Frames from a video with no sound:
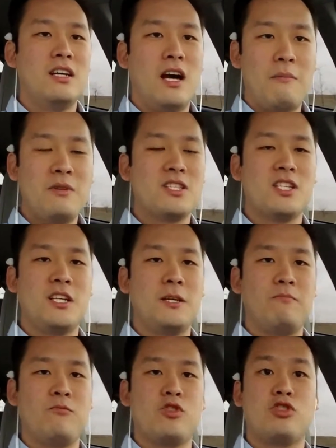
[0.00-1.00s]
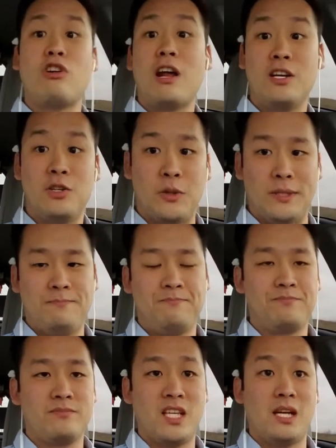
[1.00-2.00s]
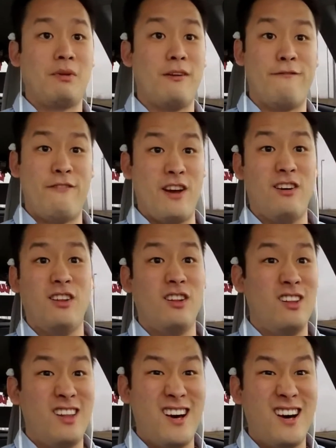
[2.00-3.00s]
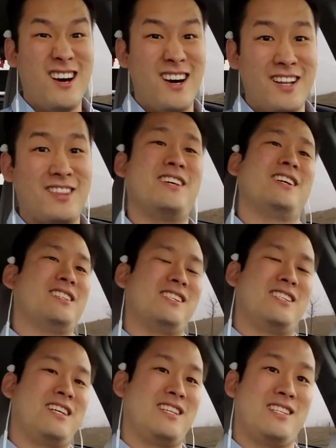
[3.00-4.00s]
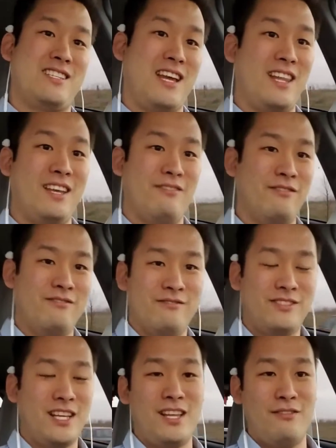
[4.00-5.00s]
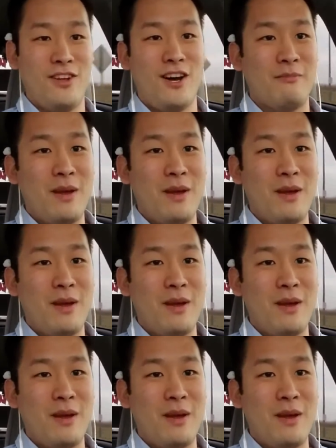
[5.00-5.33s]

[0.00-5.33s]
I'm just gonna try to do it, and I'm gonna fail a lot of things, like this daily vlog.